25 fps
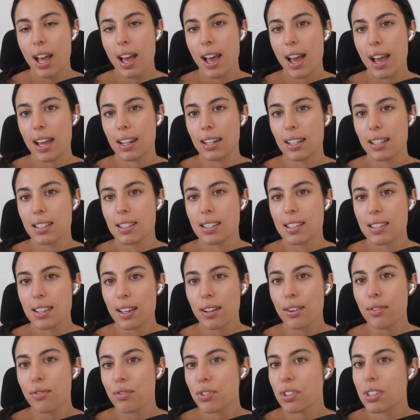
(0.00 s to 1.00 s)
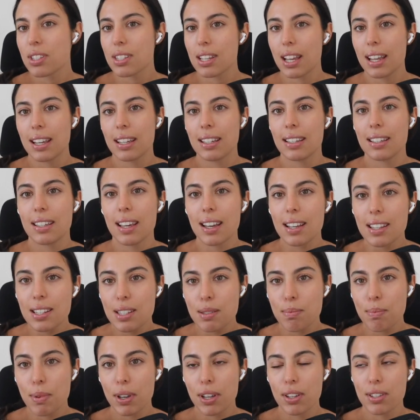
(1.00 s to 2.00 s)
And instead of just saying yes
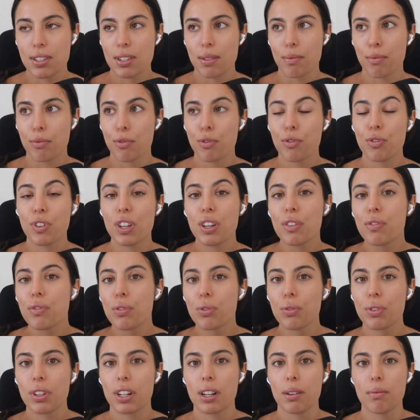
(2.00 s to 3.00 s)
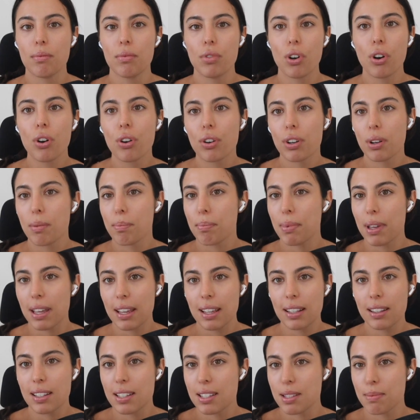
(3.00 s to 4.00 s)
because I'm fearful that I'm not going to be
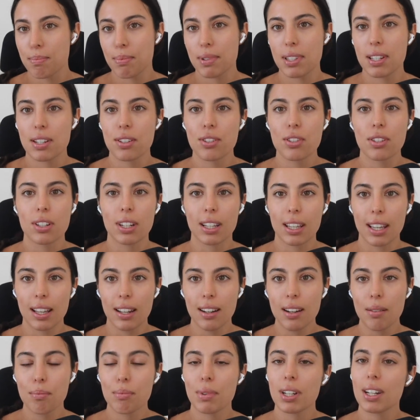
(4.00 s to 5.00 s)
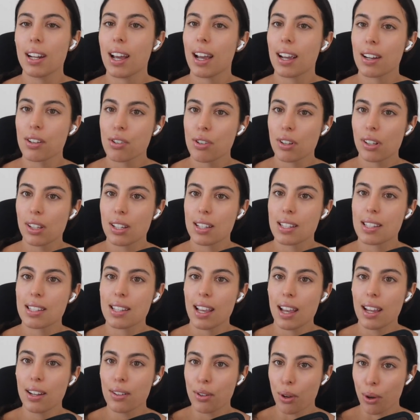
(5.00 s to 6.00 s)
in this position again, I'm going to actually
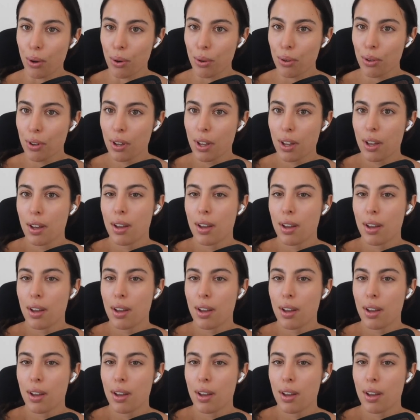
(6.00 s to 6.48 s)
say no